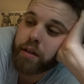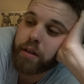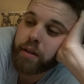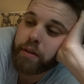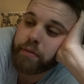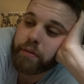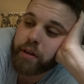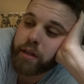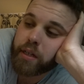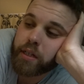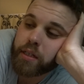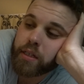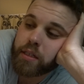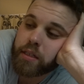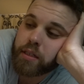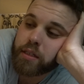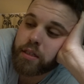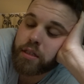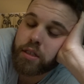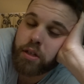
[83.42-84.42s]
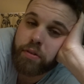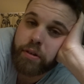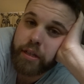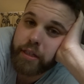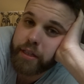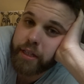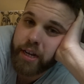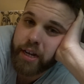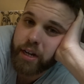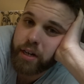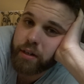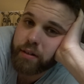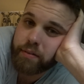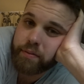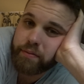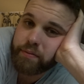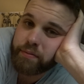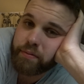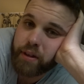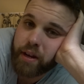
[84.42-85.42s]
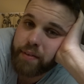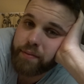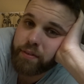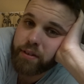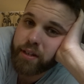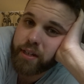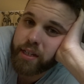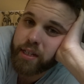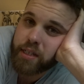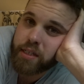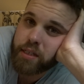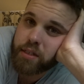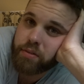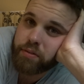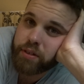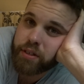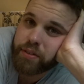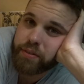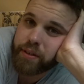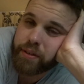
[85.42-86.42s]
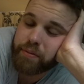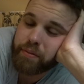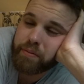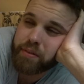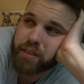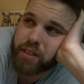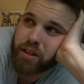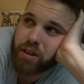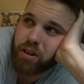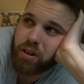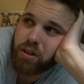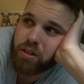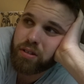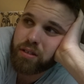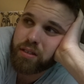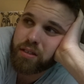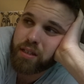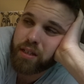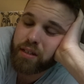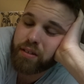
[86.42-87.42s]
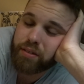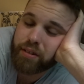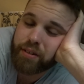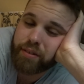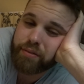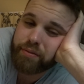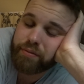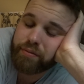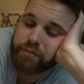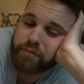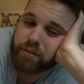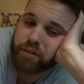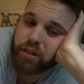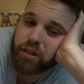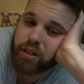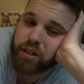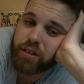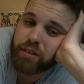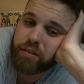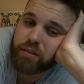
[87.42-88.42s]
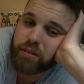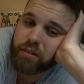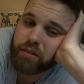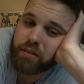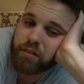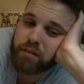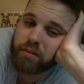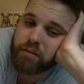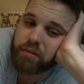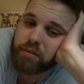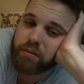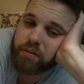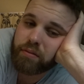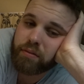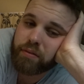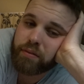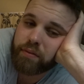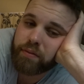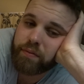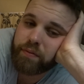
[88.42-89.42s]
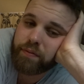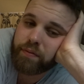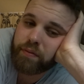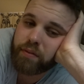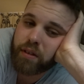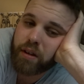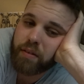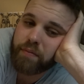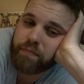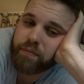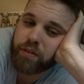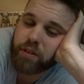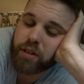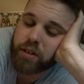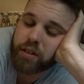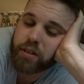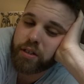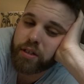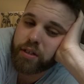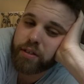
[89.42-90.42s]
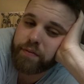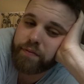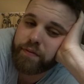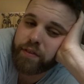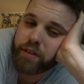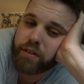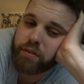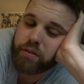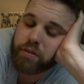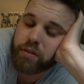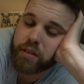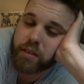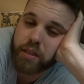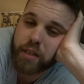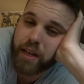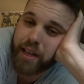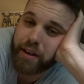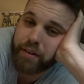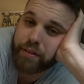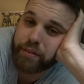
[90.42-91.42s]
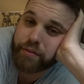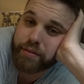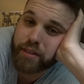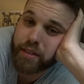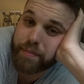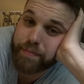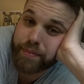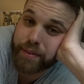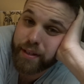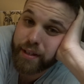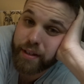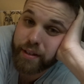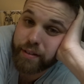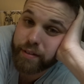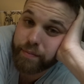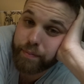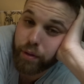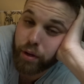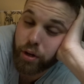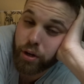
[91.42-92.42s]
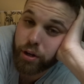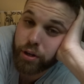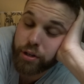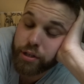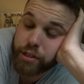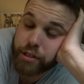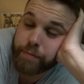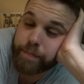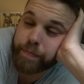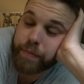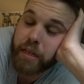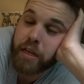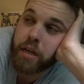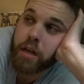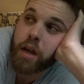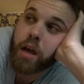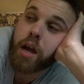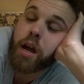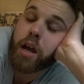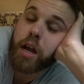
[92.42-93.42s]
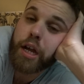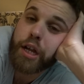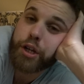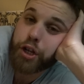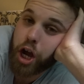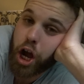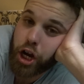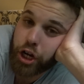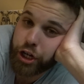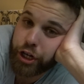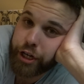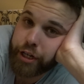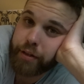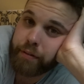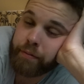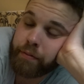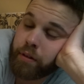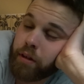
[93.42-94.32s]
It was, don't eat there. Whatever it is, don't do it. What was it called? I don't know. Good Comfort, Good Feels, I don't know. Something burgers. Not good.